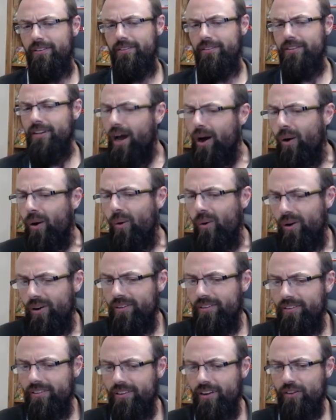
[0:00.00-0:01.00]
No,
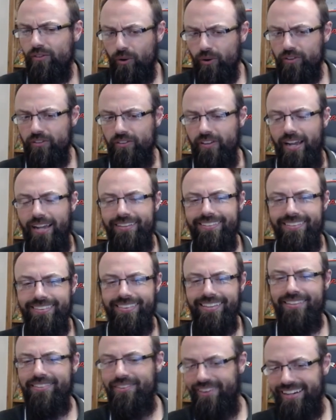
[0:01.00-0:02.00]
of course not.
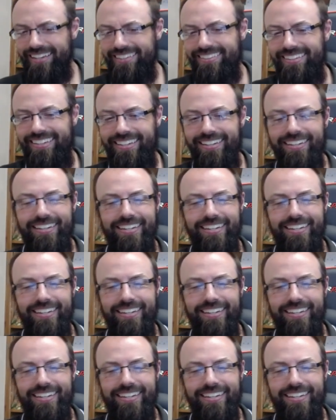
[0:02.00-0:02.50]
That's crazy.